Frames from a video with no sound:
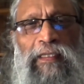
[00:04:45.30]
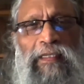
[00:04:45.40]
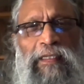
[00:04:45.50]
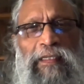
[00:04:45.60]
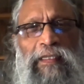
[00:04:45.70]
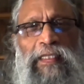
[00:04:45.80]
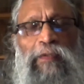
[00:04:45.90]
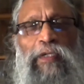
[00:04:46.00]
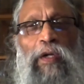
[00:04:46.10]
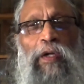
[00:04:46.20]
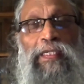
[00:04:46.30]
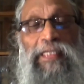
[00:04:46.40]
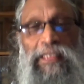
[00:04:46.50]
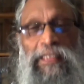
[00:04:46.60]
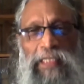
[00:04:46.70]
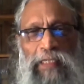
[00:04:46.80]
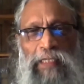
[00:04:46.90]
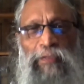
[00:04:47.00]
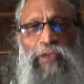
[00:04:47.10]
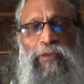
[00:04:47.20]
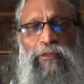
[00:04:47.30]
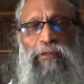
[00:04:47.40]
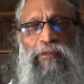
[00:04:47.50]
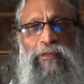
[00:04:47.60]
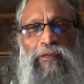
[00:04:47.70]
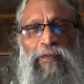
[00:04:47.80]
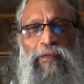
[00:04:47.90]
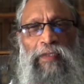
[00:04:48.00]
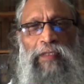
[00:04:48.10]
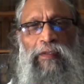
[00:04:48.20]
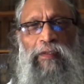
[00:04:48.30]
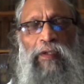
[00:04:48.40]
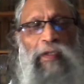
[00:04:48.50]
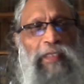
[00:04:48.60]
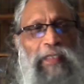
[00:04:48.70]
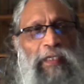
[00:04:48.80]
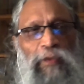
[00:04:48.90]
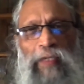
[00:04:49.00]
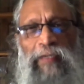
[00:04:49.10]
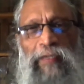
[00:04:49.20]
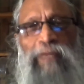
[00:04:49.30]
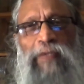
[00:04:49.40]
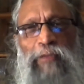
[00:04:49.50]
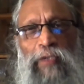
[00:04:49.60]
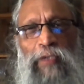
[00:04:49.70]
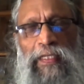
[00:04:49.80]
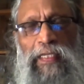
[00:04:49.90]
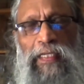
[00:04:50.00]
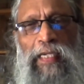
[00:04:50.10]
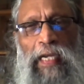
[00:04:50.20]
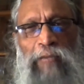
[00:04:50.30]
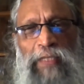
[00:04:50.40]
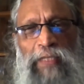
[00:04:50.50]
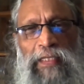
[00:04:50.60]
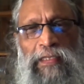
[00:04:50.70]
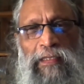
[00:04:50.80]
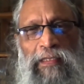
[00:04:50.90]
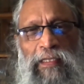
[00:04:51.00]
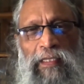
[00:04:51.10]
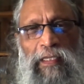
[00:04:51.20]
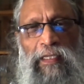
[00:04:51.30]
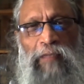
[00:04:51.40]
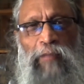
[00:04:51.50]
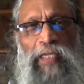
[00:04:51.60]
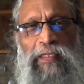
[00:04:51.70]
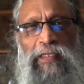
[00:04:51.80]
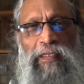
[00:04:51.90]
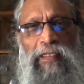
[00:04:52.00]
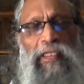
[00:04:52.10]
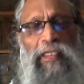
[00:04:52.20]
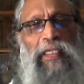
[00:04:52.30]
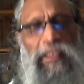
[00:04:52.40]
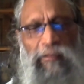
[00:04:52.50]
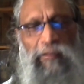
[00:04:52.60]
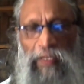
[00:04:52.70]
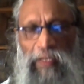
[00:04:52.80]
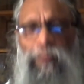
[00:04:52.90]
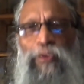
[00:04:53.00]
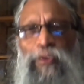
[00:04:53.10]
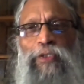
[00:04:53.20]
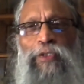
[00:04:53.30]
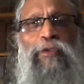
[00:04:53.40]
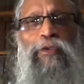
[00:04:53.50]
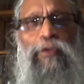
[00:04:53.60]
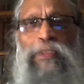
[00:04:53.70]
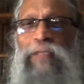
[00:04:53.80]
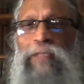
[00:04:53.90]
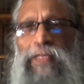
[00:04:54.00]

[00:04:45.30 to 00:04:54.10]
it will not disturb you, it will not take you away from your inner calmness, but it will push you to do something.